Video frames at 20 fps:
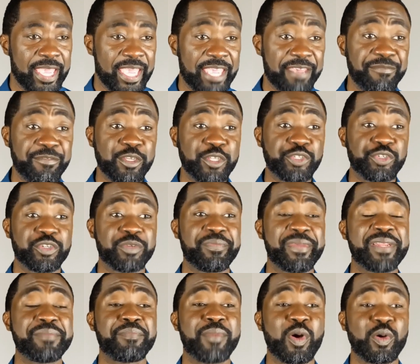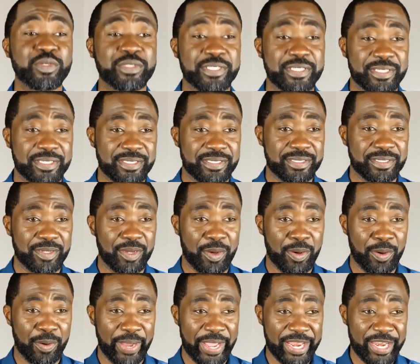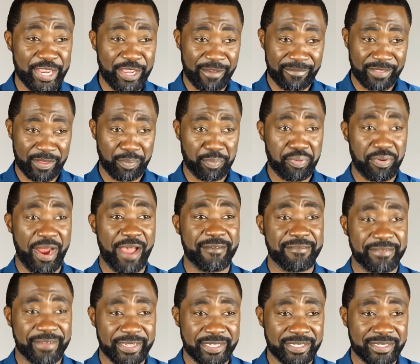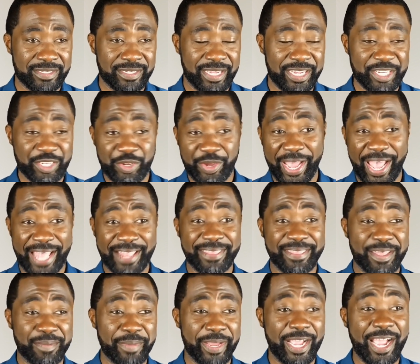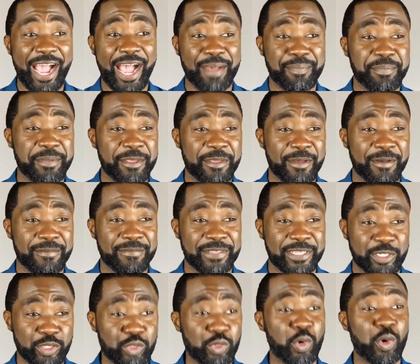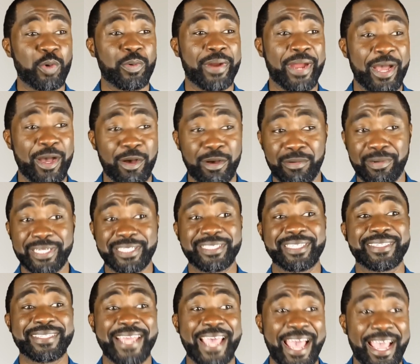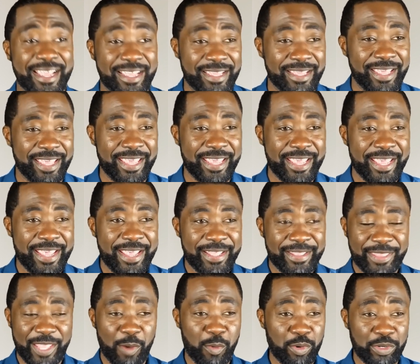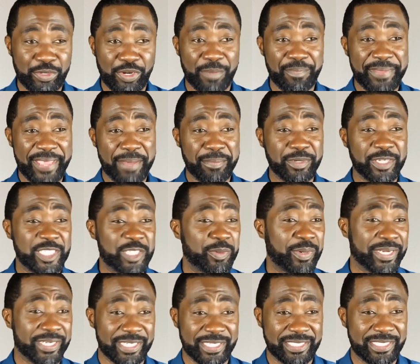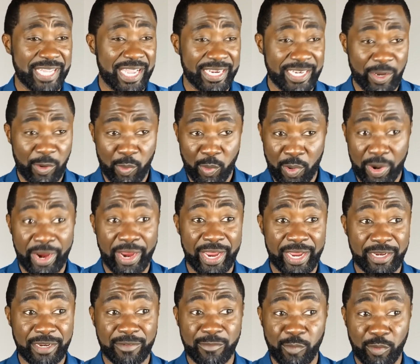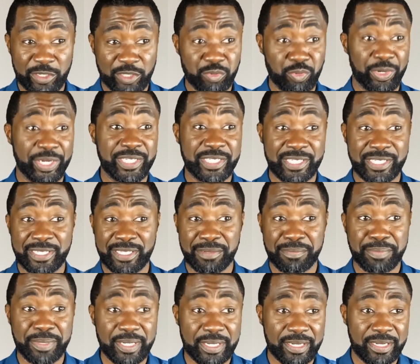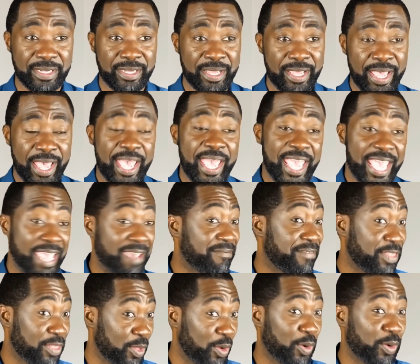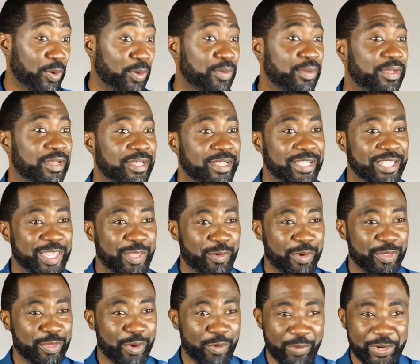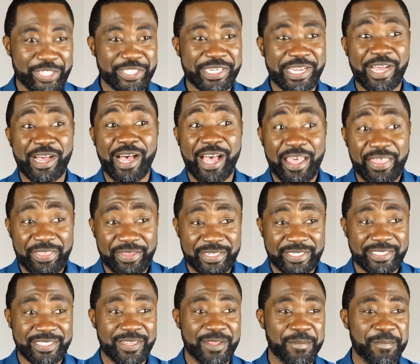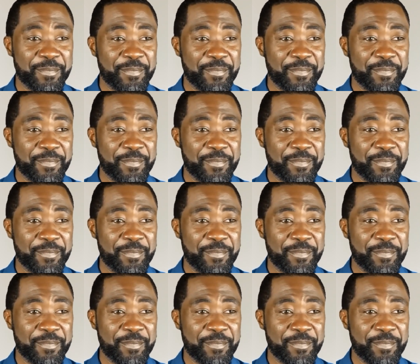If you should meet Moses or any of the prophets and you hand them a copy of the Torah or a Tanakh, they will not be able to understand a word of what's written in the book, even though they were the original authors.